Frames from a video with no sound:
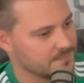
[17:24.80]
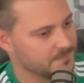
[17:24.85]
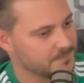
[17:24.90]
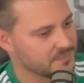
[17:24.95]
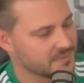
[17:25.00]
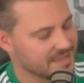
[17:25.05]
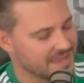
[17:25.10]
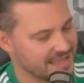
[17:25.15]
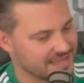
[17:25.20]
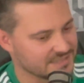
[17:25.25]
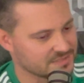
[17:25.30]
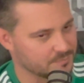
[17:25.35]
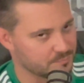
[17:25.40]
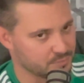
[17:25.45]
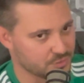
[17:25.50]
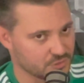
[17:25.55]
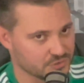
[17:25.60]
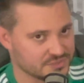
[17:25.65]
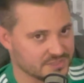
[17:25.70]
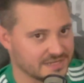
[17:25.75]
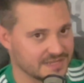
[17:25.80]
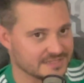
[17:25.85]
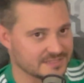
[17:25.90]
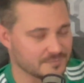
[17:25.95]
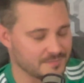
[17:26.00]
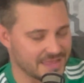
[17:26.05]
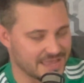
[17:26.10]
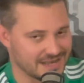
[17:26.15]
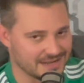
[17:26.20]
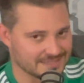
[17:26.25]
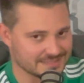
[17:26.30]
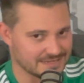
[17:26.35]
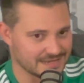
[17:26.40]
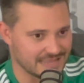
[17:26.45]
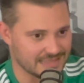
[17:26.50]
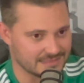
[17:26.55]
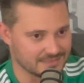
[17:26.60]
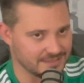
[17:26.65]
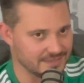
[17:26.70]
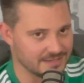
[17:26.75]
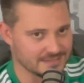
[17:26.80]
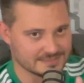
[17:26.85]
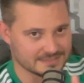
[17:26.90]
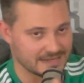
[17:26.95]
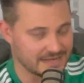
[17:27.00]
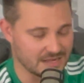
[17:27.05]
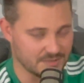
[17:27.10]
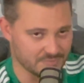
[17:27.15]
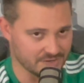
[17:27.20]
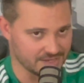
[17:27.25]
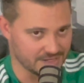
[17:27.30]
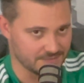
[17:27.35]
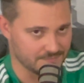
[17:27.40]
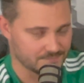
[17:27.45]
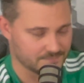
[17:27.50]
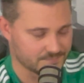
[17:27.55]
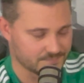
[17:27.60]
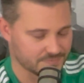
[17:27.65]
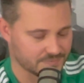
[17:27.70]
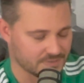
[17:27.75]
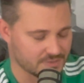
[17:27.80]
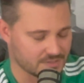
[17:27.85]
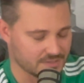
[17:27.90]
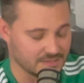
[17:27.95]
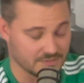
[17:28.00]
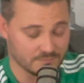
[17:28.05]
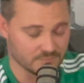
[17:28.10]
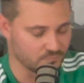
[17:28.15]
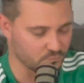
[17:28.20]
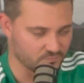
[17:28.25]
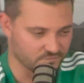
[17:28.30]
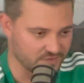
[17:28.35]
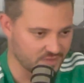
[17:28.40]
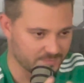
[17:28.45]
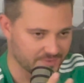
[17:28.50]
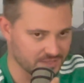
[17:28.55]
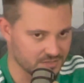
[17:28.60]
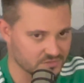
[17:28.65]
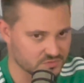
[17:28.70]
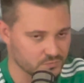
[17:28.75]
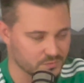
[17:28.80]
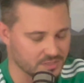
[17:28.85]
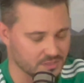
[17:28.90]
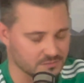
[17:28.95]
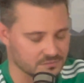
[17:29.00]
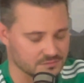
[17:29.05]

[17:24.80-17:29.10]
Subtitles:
as a person, as a man, as an athlete, as anybody, female as well. It